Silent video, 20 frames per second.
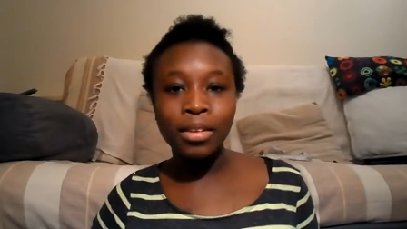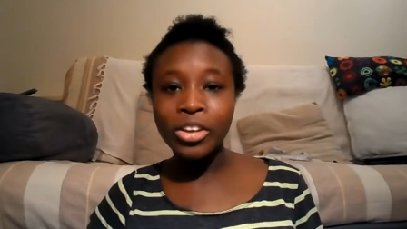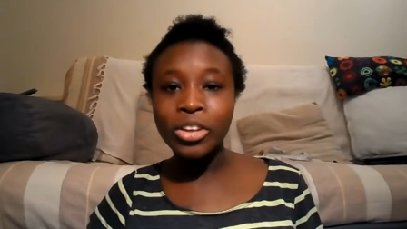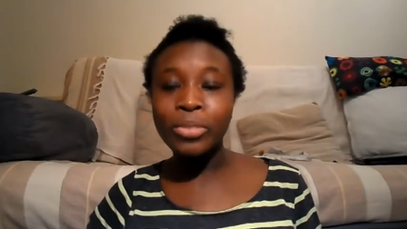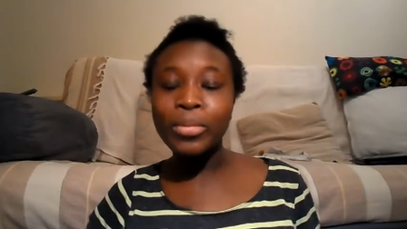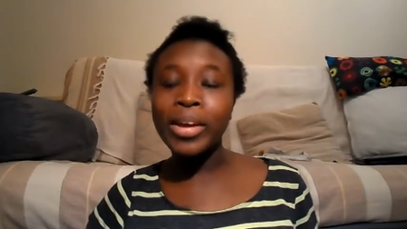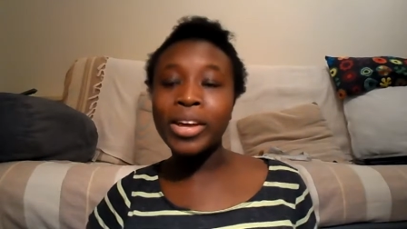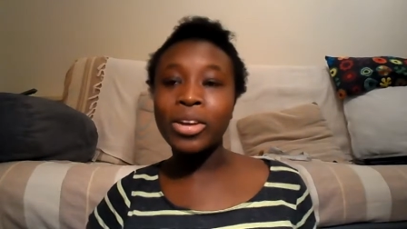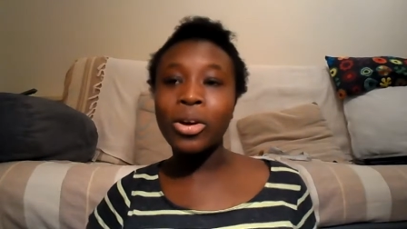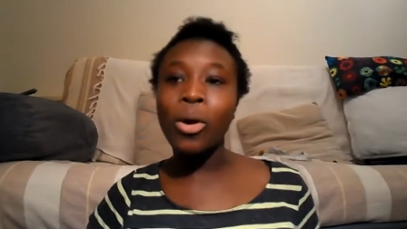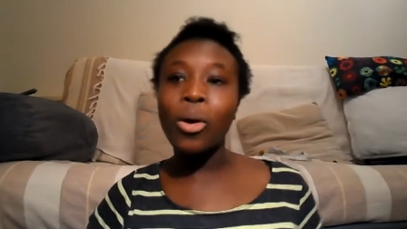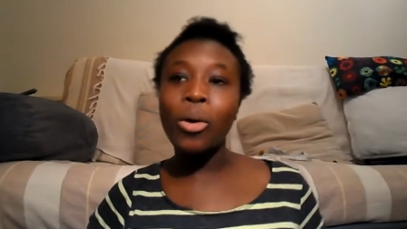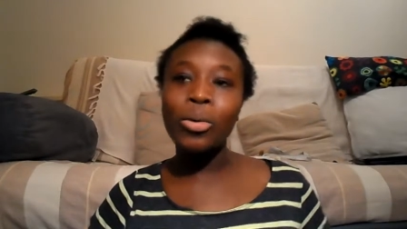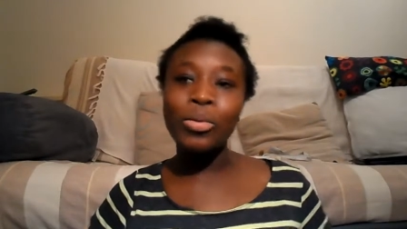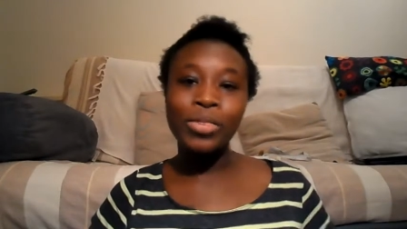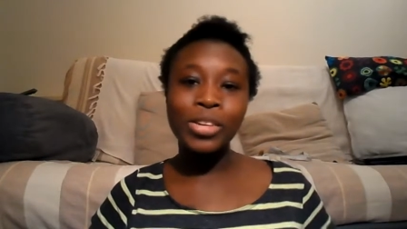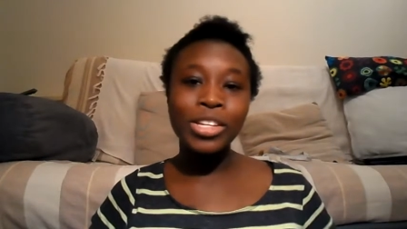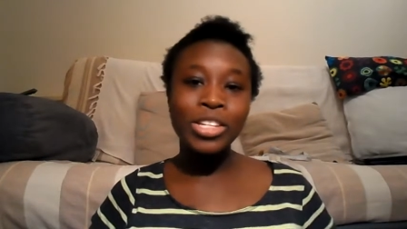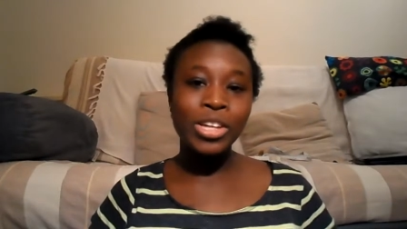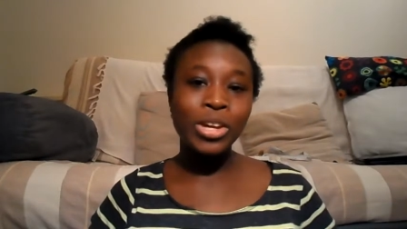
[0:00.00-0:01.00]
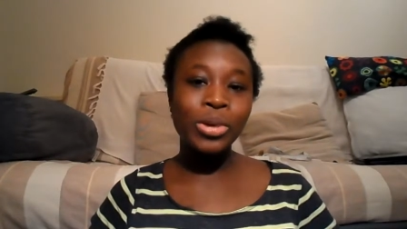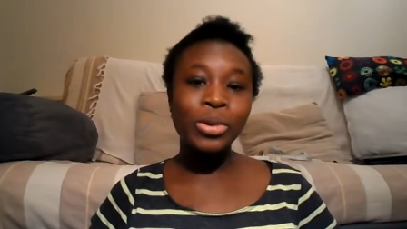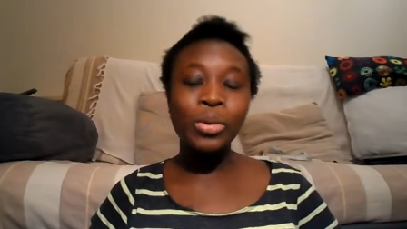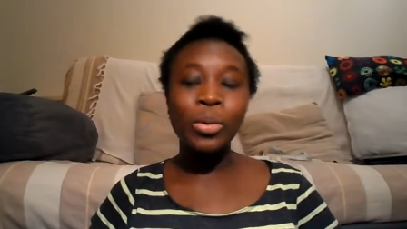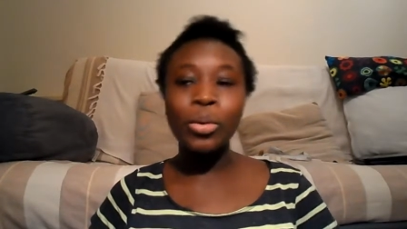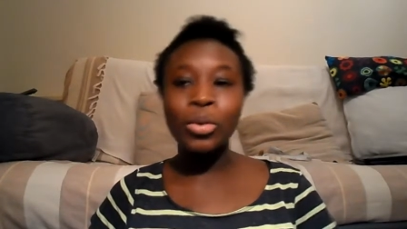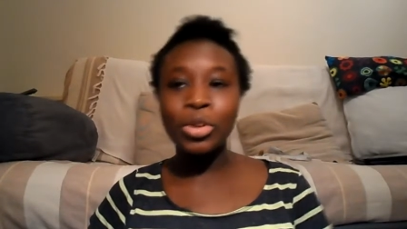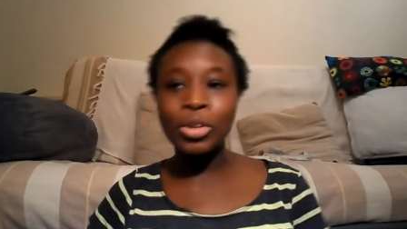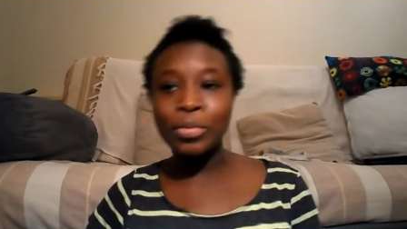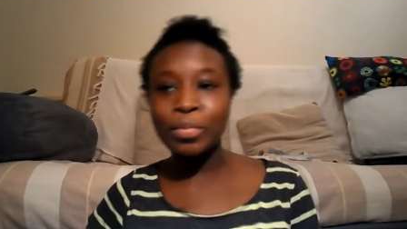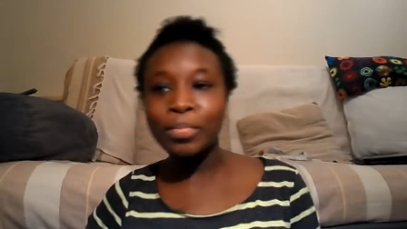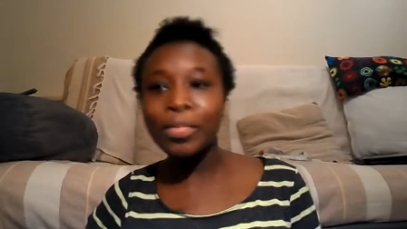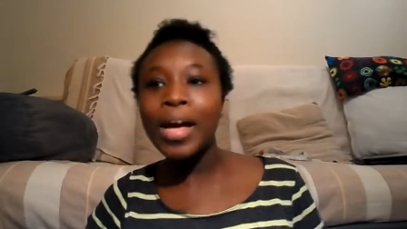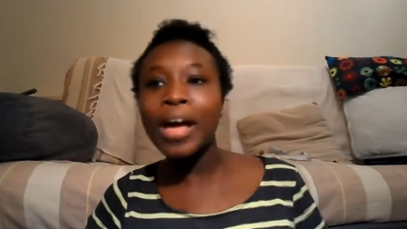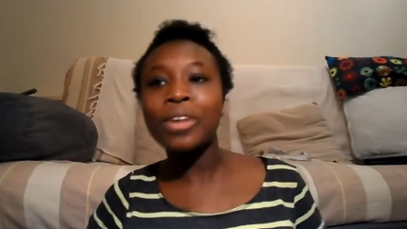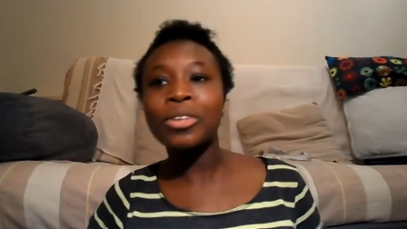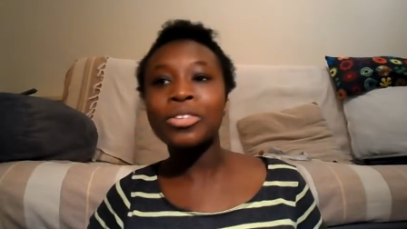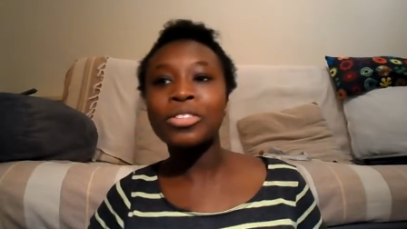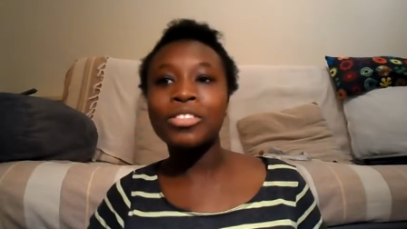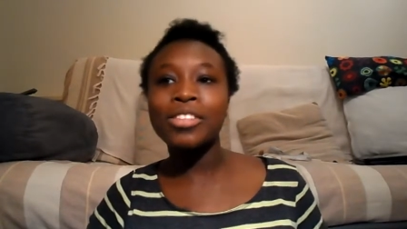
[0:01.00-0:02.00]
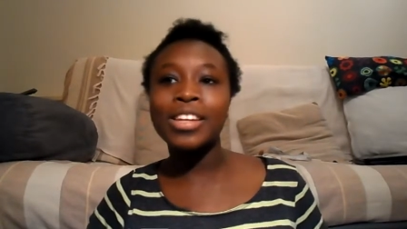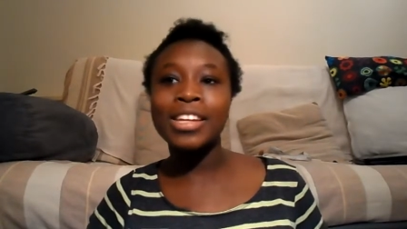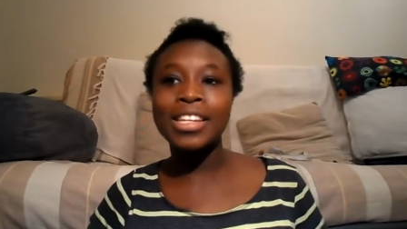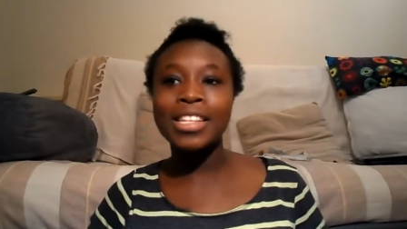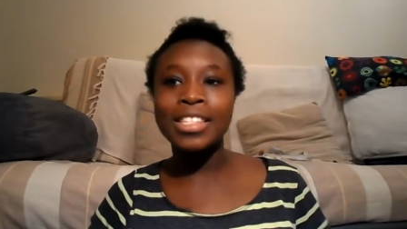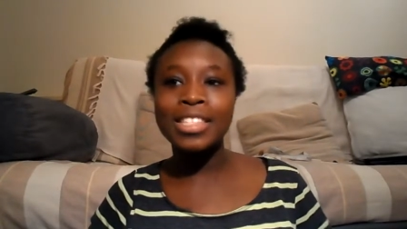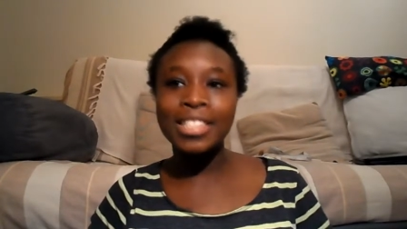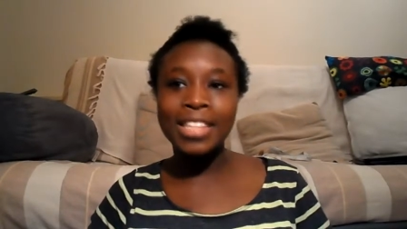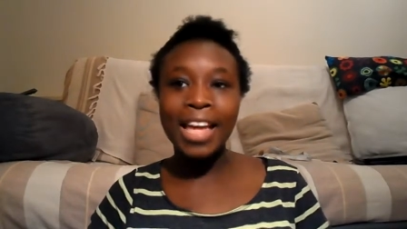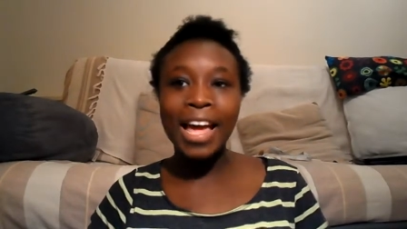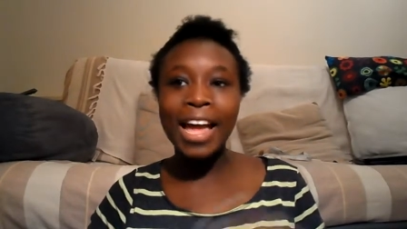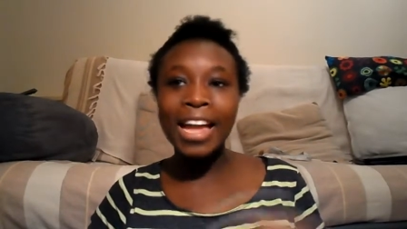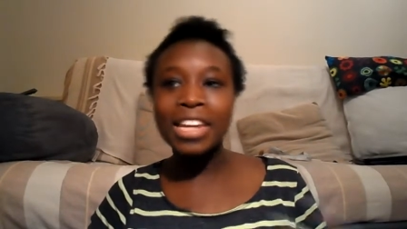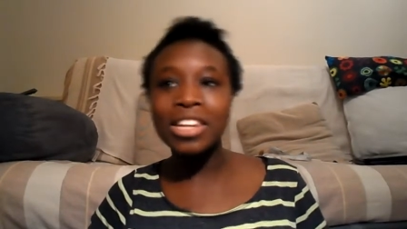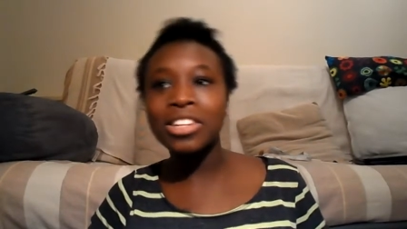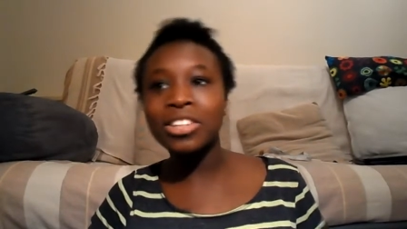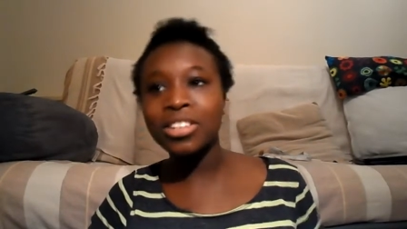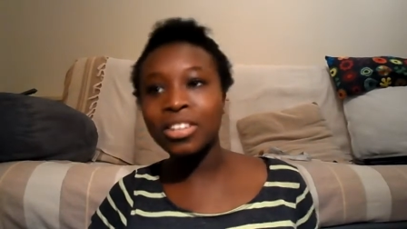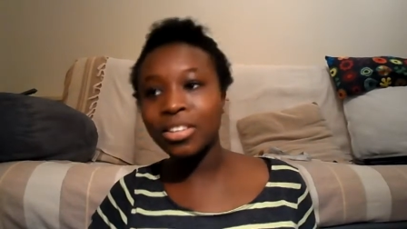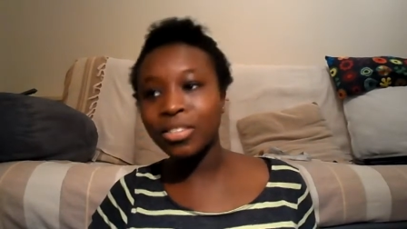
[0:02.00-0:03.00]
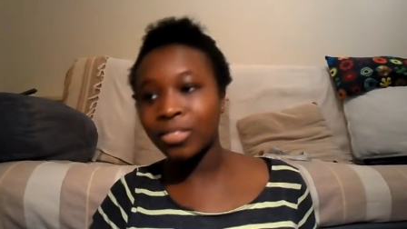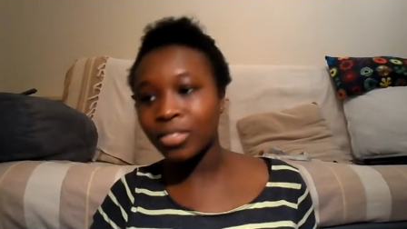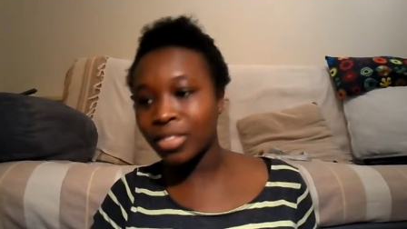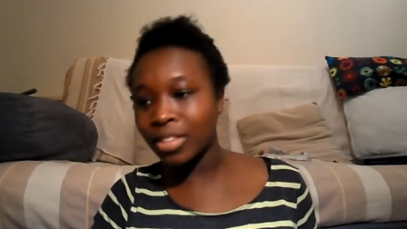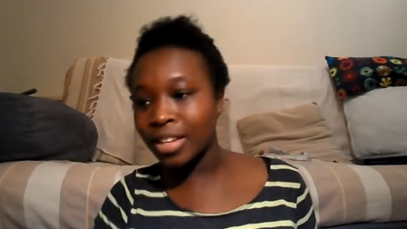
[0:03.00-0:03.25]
I could make a whole video on boundaries and